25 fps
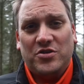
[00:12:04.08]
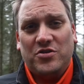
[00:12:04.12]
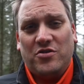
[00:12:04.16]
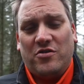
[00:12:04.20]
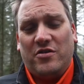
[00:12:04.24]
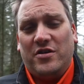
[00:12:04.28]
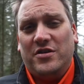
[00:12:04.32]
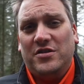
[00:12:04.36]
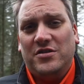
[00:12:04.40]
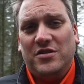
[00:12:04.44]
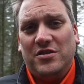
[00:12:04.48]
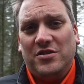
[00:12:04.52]

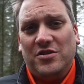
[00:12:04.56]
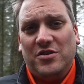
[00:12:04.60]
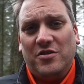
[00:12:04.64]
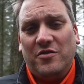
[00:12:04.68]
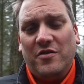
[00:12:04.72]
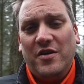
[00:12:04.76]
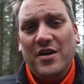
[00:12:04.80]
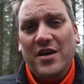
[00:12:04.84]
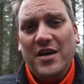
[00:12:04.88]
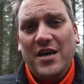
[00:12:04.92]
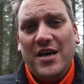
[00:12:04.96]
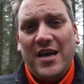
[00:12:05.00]
trying to
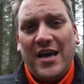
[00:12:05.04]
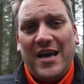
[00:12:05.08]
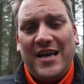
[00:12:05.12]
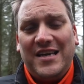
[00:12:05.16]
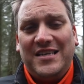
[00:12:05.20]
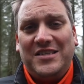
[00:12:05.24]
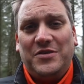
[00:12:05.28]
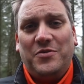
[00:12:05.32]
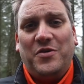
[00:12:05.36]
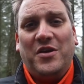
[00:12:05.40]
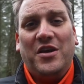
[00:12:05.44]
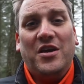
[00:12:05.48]
do,
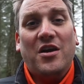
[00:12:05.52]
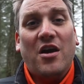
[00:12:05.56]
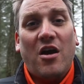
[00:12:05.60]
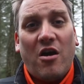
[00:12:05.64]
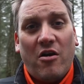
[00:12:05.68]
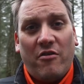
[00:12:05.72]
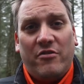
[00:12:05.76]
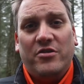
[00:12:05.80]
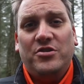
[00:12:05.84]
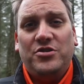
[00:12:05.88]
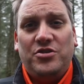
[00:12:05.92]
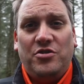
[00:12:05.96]
is to
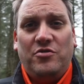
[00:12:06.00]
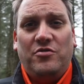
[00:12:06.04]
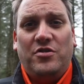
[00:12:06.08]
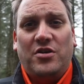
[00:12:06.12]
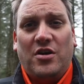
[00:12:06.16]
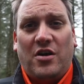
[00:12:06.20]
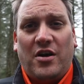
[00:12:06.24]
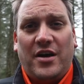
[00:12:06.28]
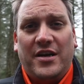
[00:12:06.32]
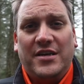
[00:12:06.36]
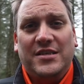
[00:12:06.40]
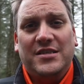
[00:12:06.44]
encourage you
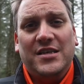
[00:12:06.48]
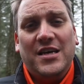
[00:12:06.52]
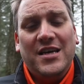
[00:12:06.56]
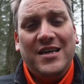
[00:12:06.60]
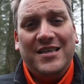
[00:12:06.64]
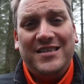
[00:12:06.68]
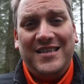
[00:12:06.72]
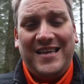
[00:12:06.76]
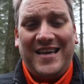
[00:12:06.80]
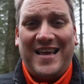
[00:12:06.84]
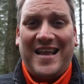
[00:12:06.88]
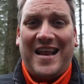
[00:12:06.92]
guys
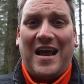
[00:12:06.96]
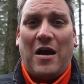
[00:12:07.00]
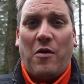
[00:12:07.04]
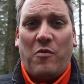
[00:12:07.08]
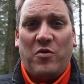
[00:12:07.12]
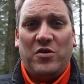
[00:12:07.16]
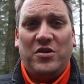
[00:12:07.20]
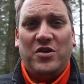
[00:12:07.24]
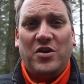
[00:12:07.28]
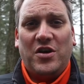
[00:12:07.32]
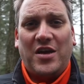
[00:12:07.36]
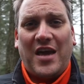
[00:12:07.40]
to get out
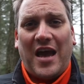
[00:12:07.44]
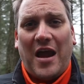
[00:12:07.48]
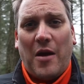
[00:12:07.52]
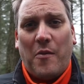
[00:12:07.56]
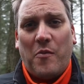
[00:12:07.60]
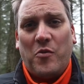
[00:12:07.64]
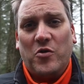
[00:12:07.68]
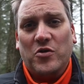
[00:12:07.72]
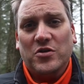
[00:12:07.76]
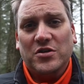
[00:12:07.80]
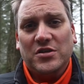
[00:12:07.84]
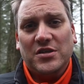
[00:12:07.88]
with your
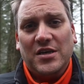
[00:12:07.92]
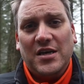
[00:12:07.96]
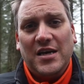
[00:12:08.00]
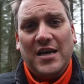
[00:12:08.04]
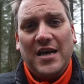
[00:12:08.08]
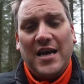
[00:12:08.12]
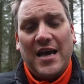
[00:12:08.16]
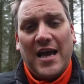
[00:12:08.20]
cameras.